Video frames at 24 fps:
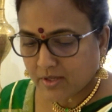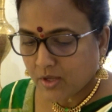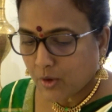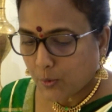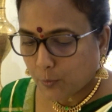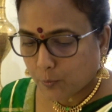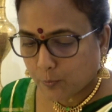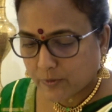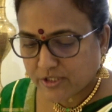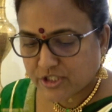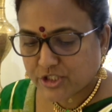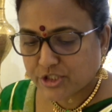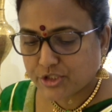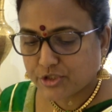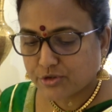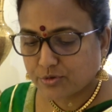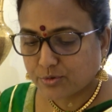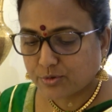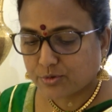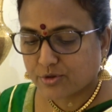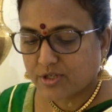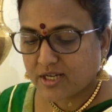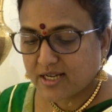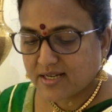
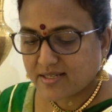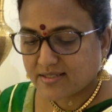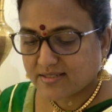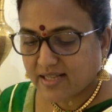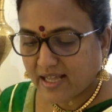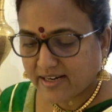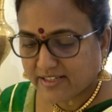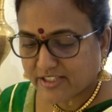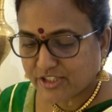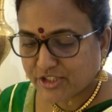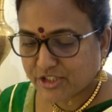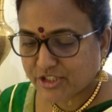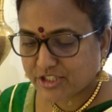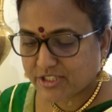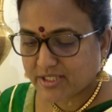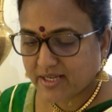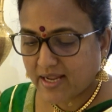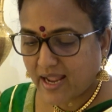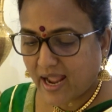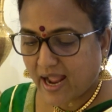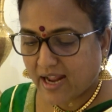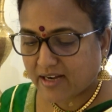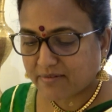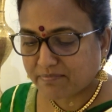Vishnu nourished
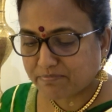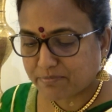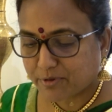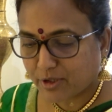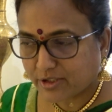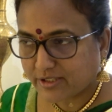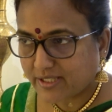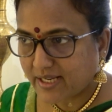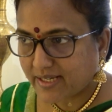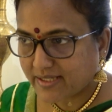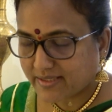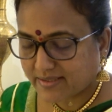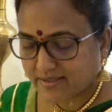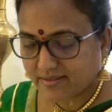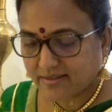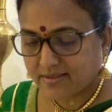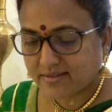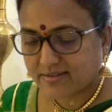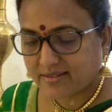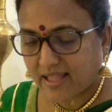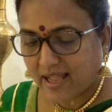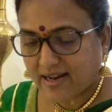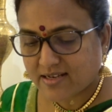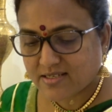and
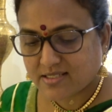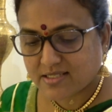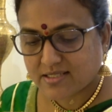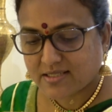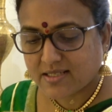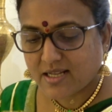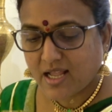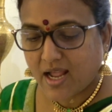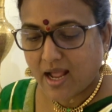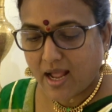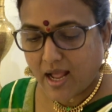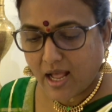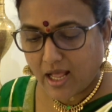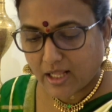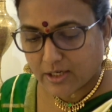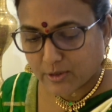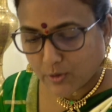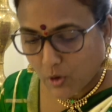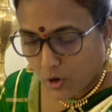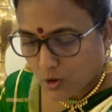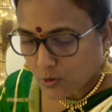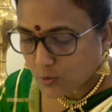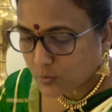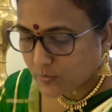protected that
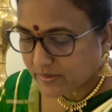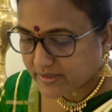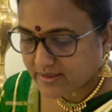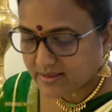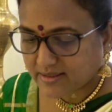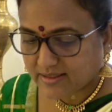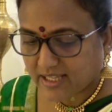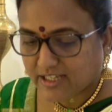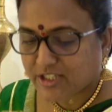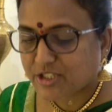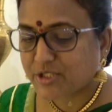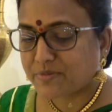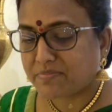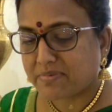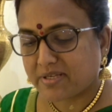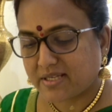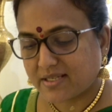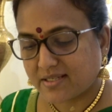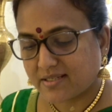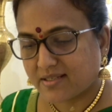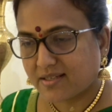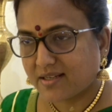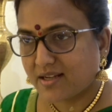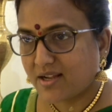along with Lakshmi.